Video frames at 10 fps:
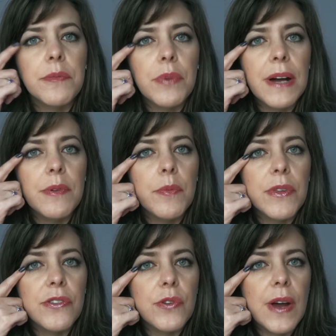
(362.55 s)
a problem
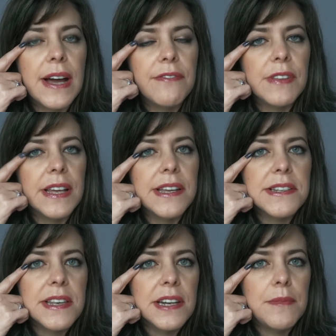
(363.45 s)
with dry, flaky
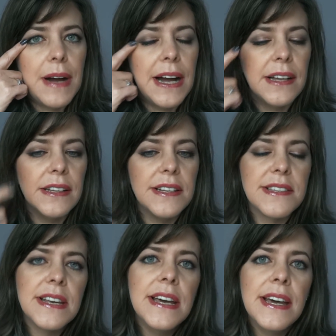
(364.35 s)
skin on my eyelids,